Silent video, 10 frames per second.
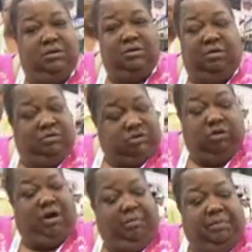Z.
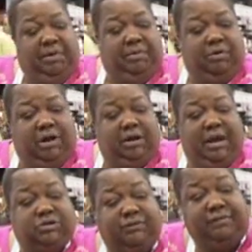Turner is
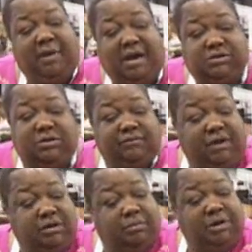53 and
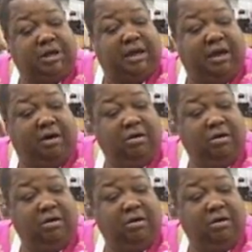attending the